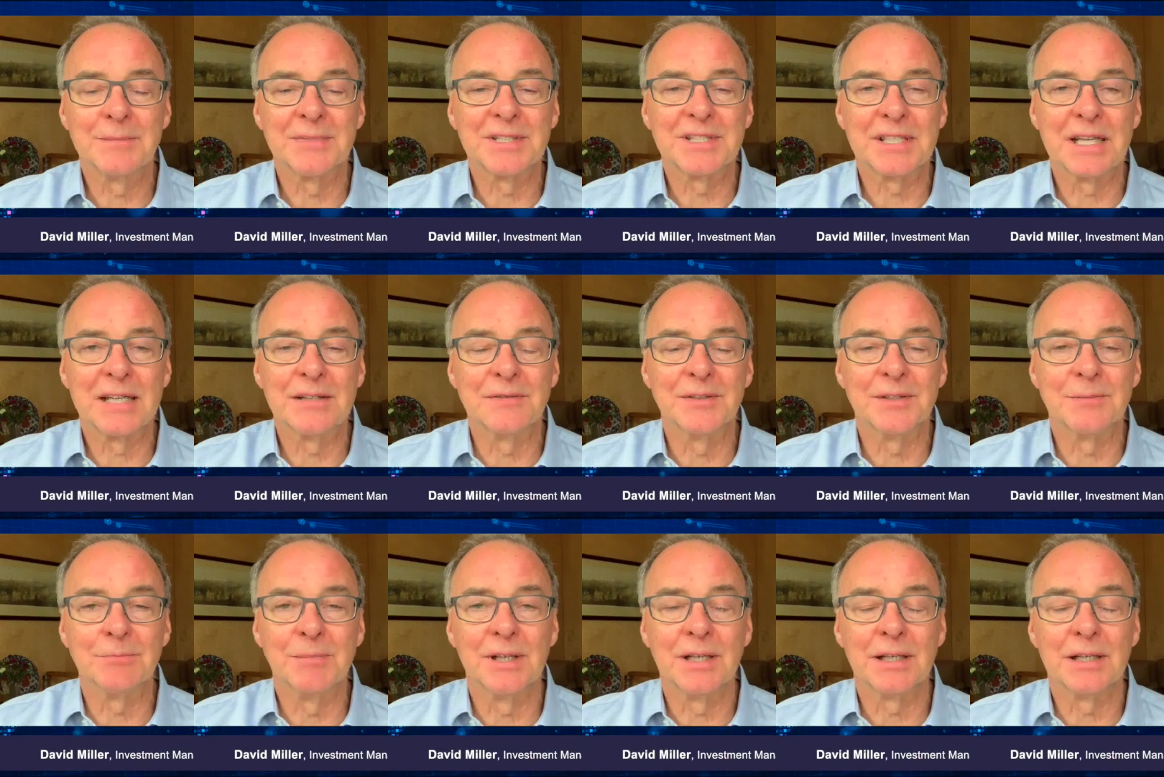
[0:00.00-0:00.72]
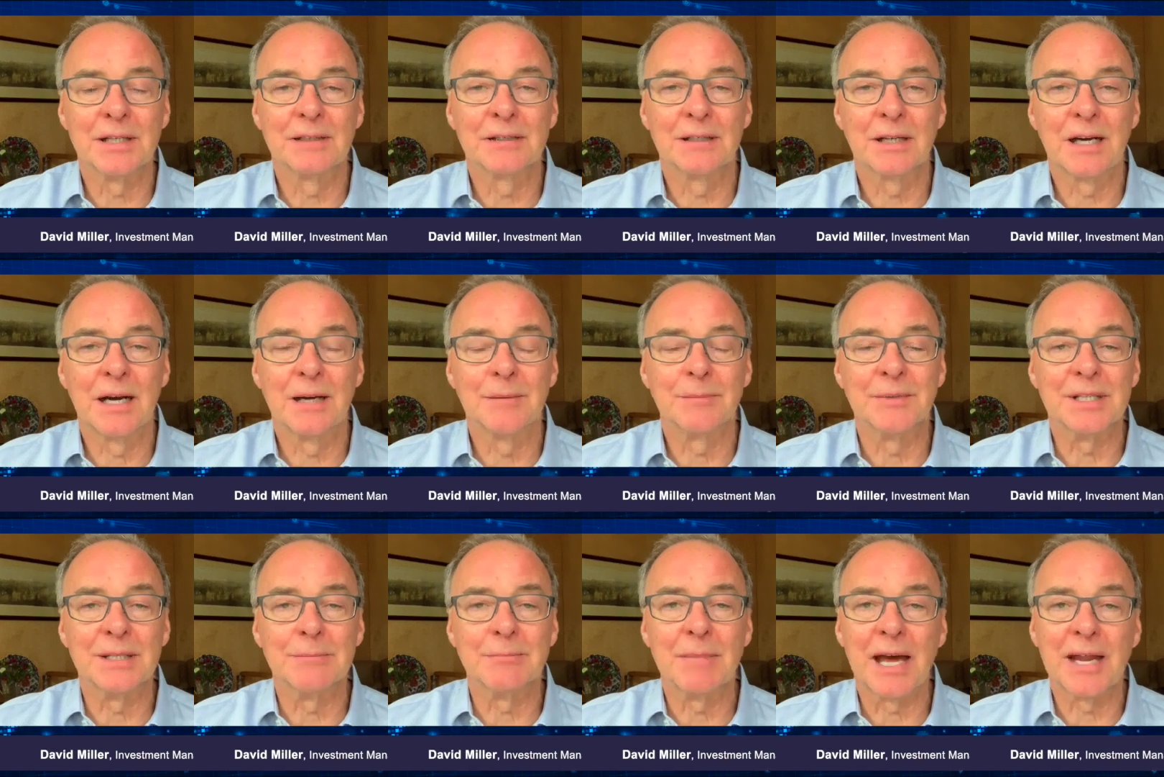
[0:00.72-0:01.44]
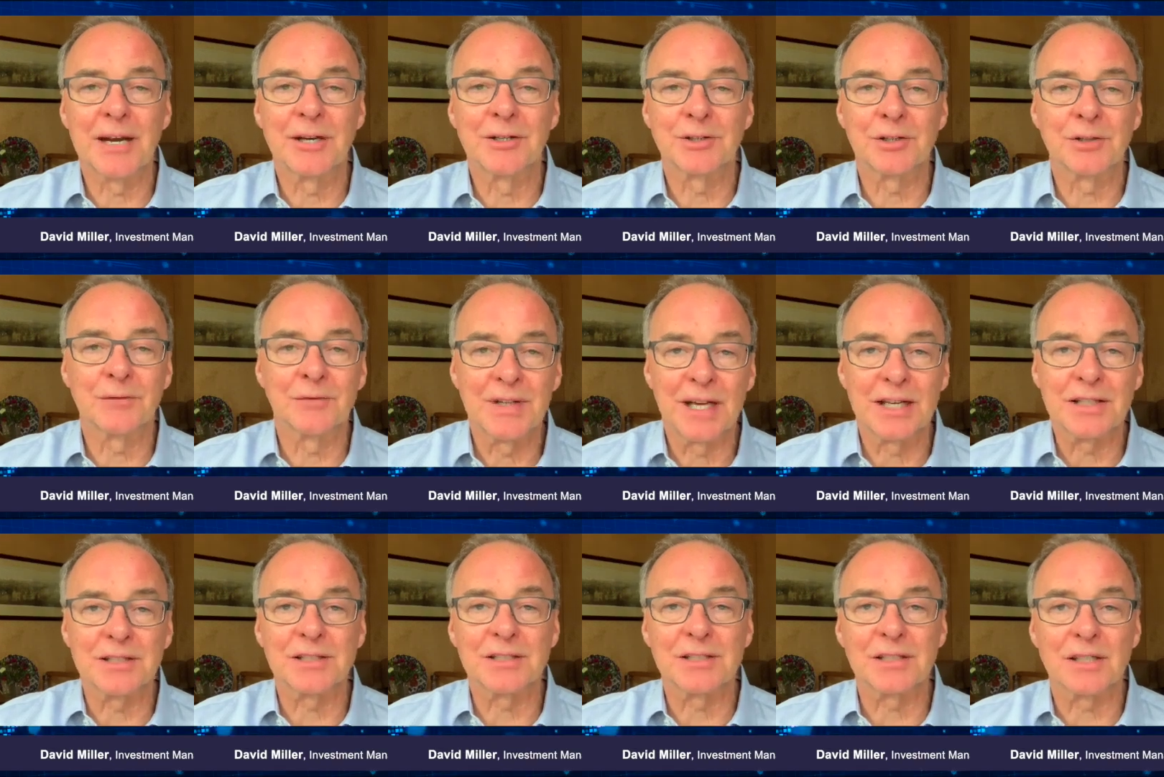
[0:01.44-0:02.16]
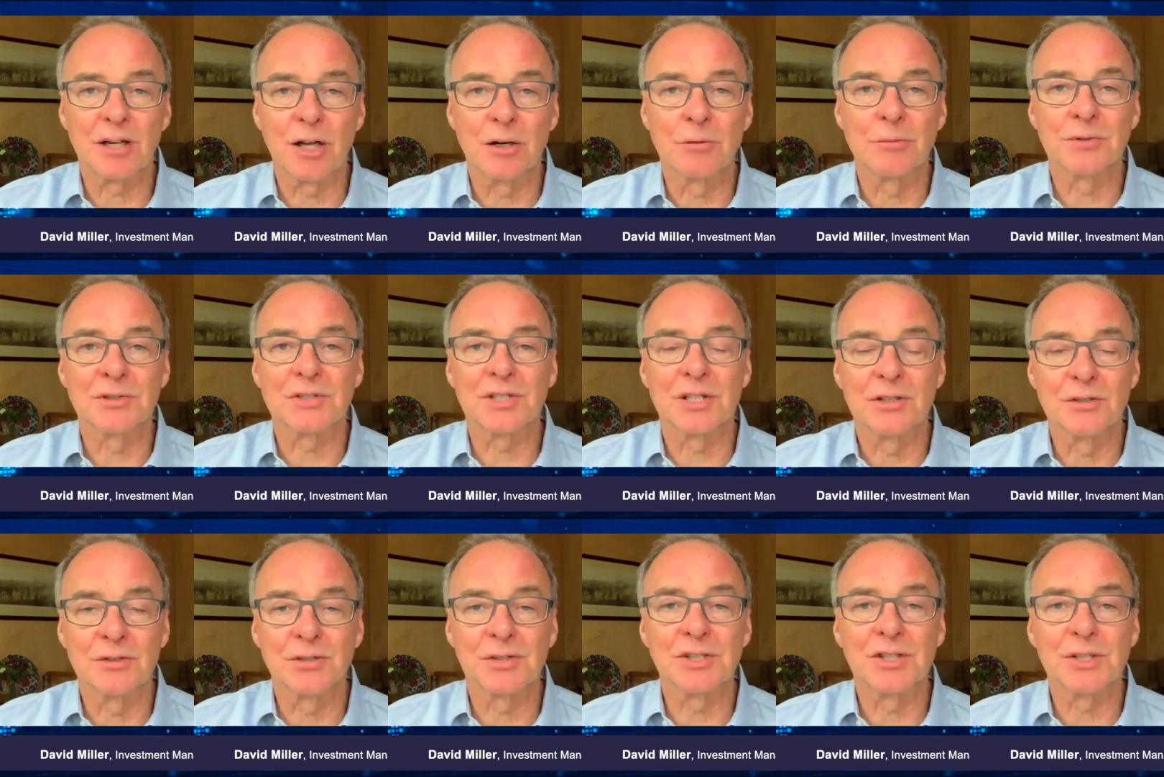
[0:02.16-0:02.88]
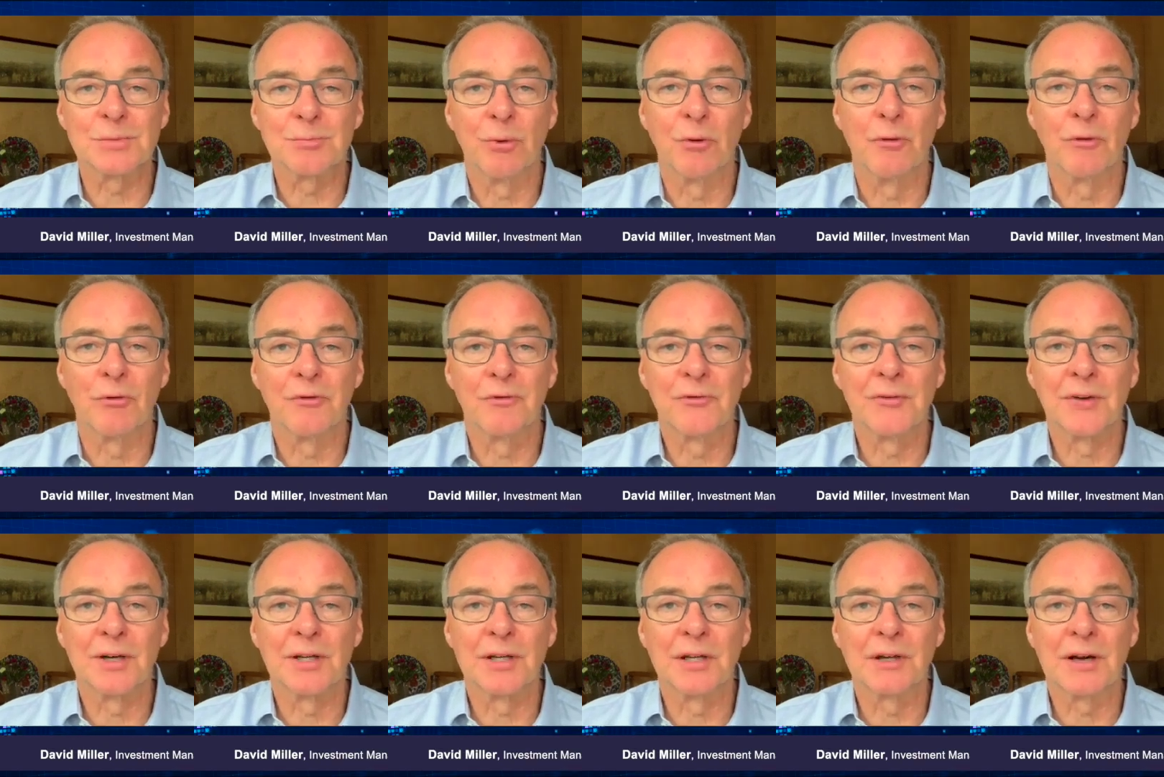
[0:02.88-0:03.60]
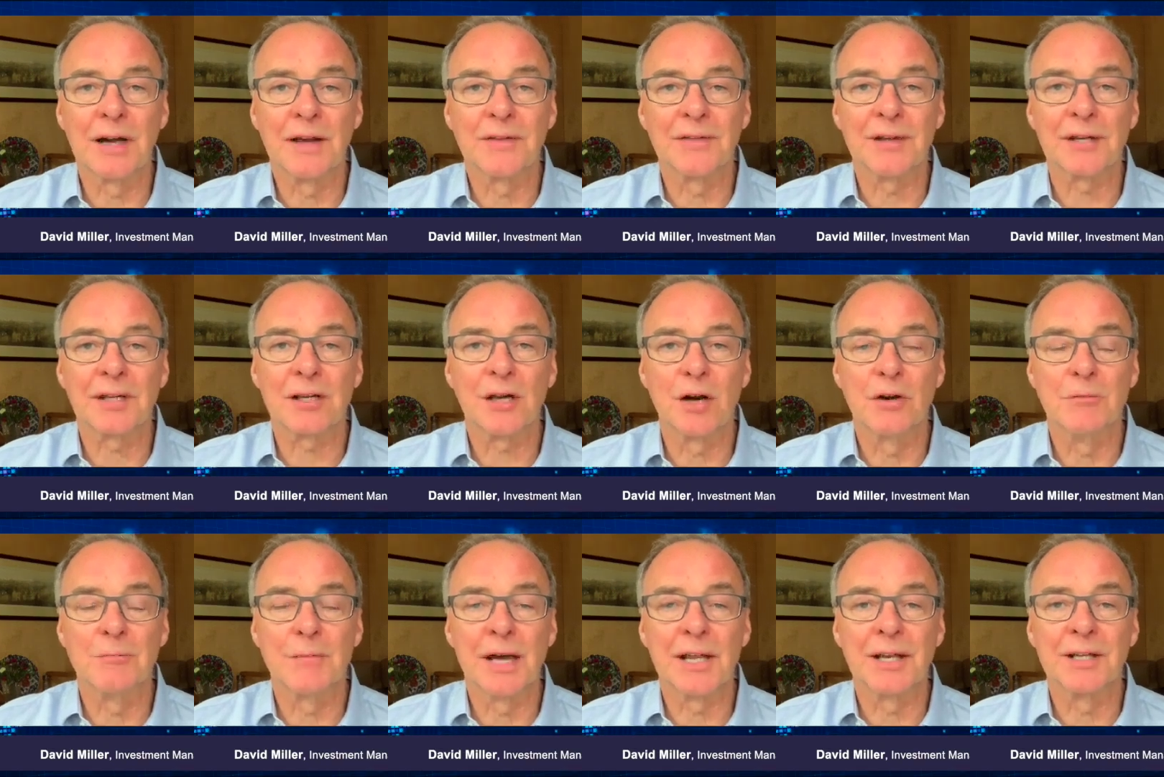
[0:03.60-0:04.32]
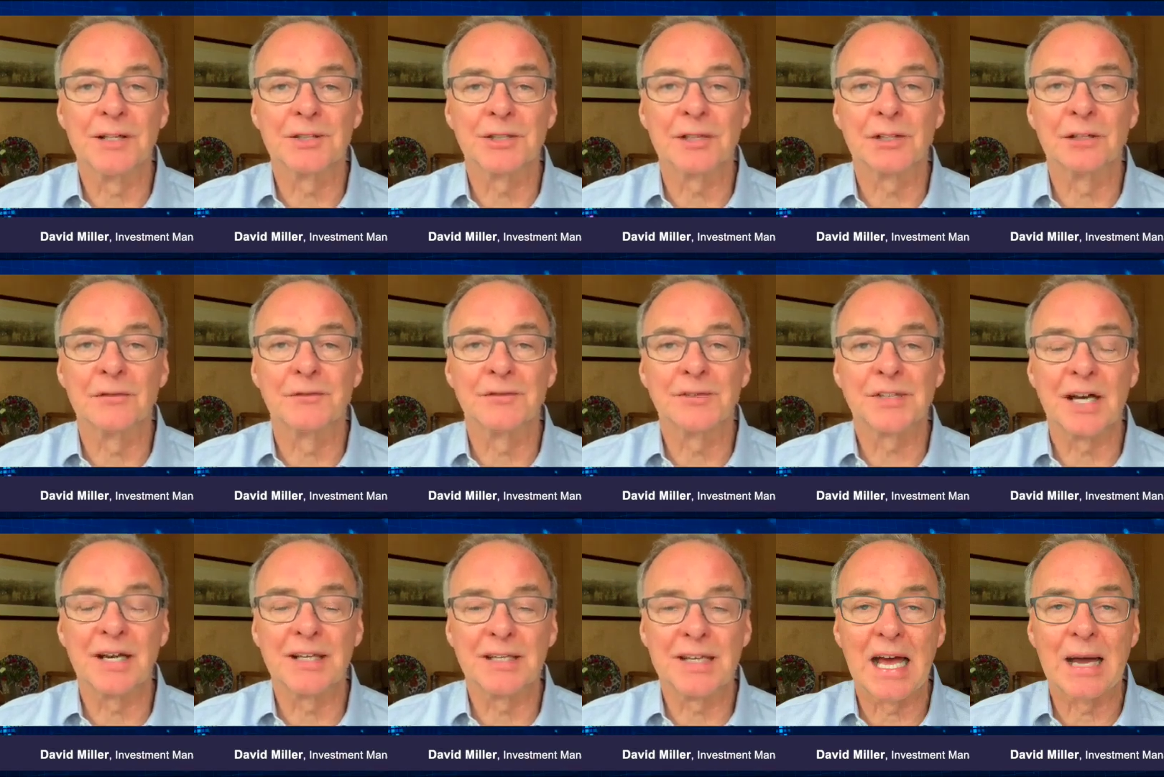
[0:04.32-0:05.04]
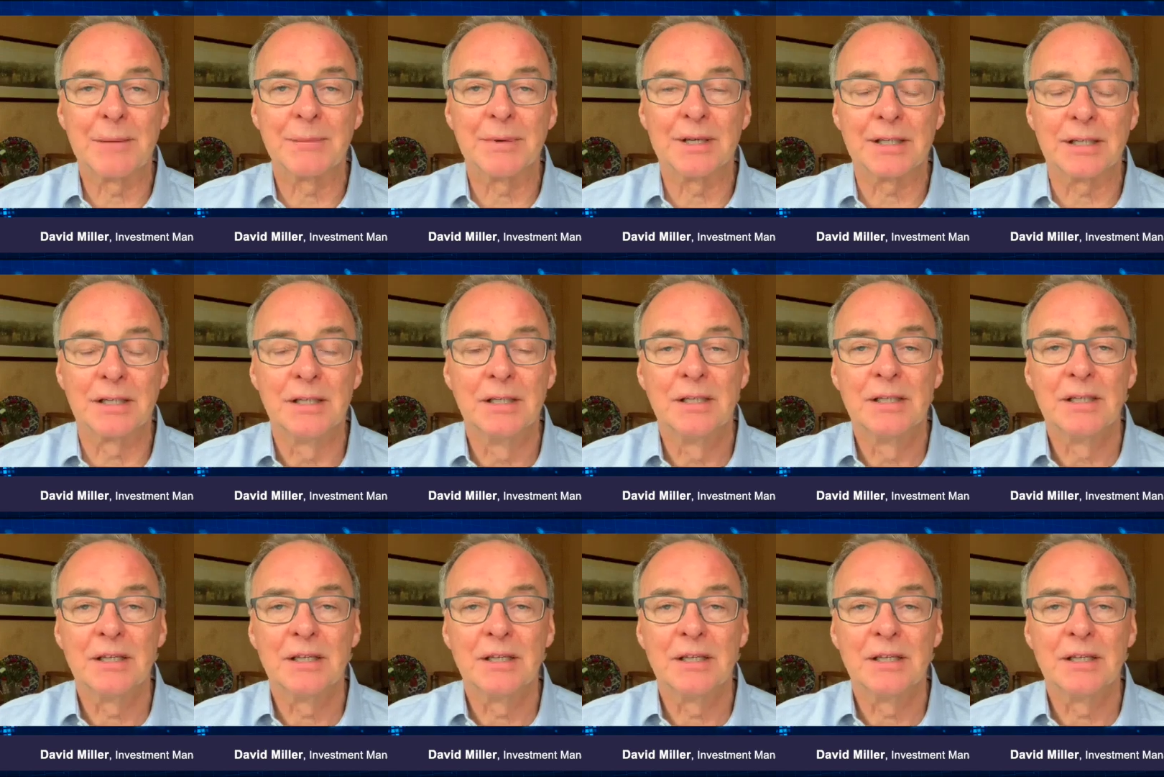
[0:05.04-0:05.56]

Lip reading: is David Miller. I'm the manager of Nexus Global Solutions portfolio and the co-manager of Dynamic.